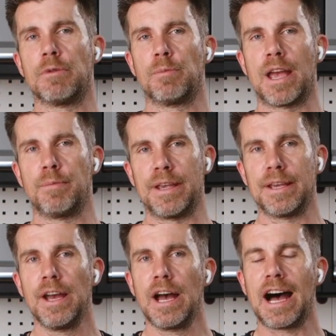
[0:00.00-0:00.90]
maybe
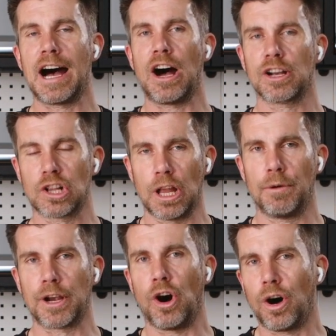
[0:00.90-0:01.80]
uh,
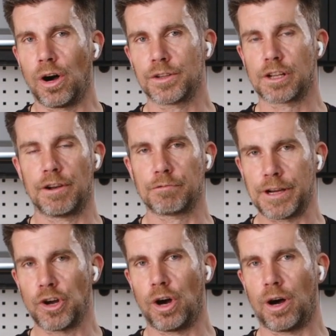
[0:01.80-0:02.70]
glowing hot, glowing red
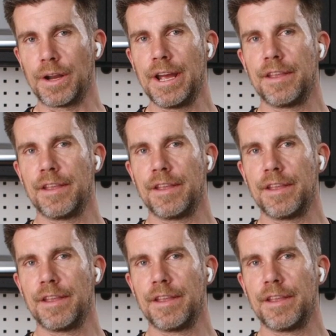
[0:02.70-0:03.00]
hot,